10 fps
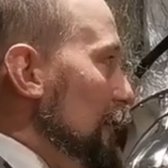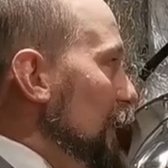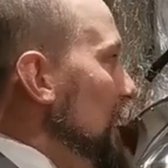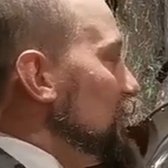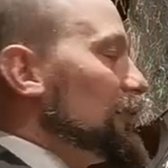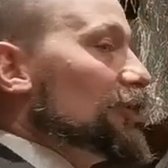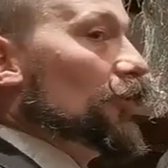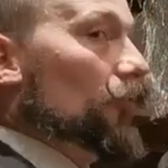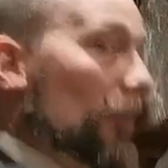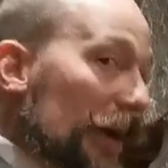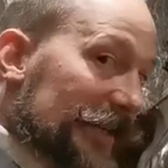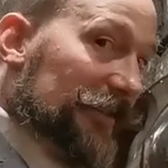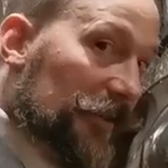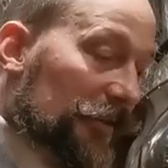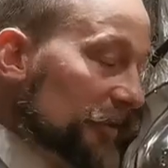then as to the
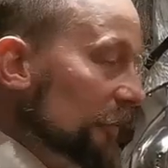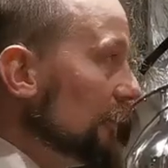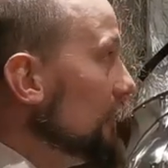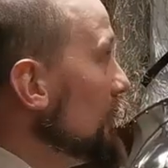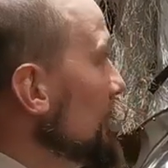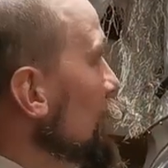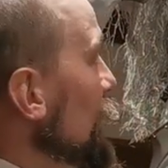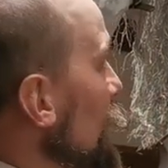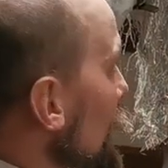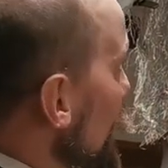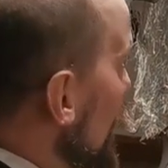weight, the